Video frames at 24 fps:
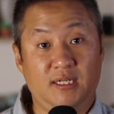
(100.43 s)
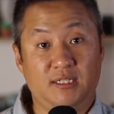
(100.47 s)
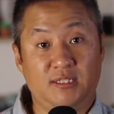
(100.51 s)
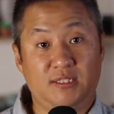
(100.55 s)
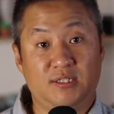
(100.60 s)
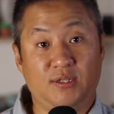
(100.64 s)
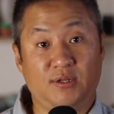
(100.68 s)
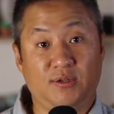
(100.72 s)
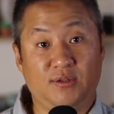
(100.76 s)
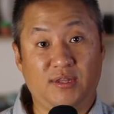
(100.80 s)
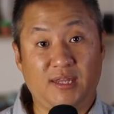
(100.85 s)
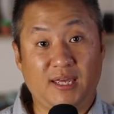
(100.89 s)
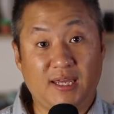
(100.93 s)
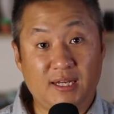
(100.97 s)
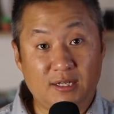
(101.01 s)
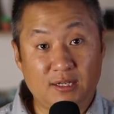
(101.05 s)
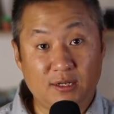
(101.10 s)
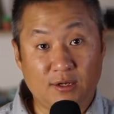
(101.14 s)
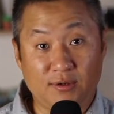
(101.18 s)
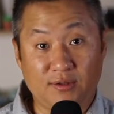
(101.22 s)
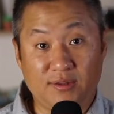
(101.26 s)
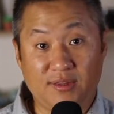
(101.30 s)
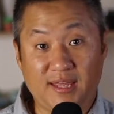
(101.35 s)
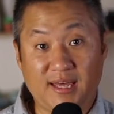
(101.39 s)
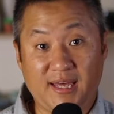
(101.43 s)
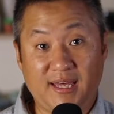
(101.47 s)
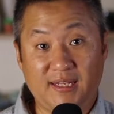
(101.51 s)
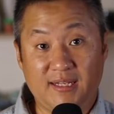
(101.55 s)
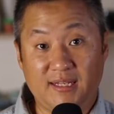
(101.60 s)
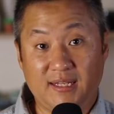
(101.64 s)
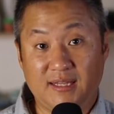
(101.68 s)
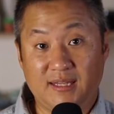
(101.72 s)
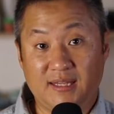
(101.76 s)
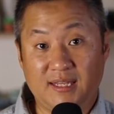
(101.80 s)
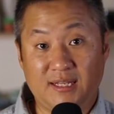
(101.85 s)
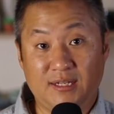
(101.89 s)
So they know that.
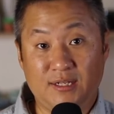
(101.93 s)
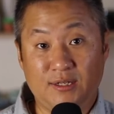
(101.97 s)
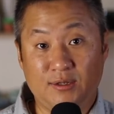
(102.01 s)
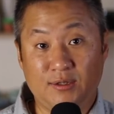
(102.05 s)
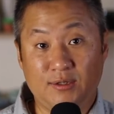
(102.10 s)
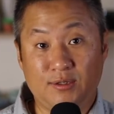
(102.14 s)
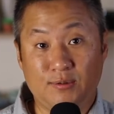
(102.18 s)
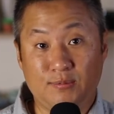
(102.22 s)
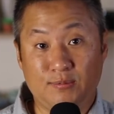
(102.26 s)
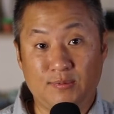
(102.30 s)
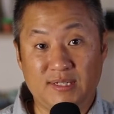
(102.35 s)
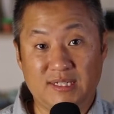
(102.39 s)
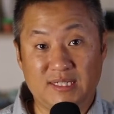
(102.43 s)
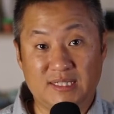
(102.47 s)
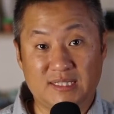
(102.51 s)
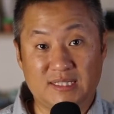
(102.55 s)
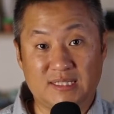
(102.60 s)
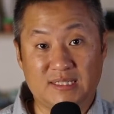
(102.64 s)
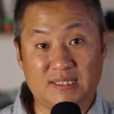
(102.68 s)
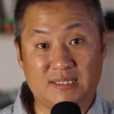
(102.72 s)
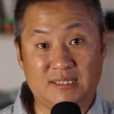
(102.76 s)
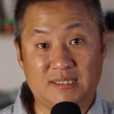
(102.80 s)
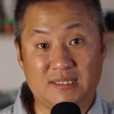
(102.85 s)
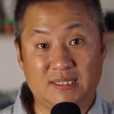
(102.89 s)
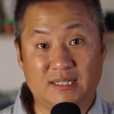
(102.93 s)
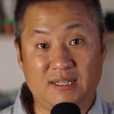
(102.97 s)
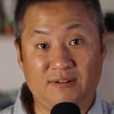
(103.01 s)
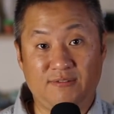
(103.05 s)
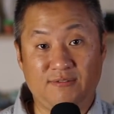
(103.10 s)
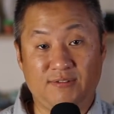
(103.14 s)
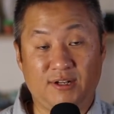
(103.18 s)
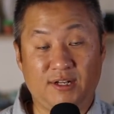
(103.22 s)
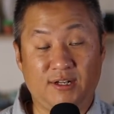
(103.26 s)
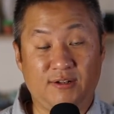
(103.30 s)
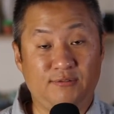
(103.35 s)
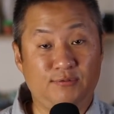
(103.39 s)
They know the risks
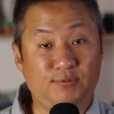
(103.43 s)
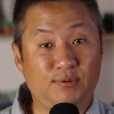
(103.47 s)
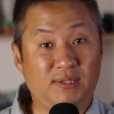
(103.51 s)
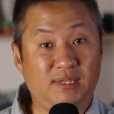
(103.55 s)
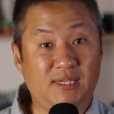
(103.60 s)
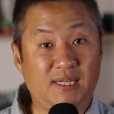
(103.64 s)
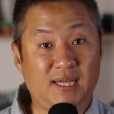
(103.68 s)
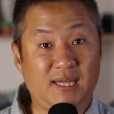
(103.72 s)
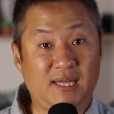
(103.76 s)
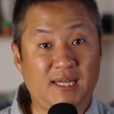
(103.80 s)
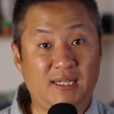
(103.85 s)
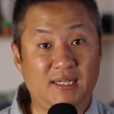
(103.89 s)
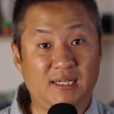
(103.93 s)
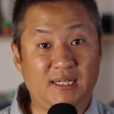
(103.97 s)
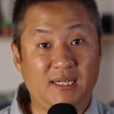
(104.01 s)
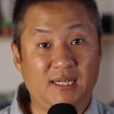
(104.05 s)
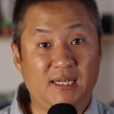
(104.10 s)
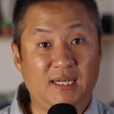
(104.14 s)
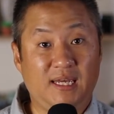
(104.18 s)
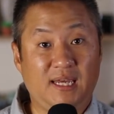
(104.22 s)
involved with that.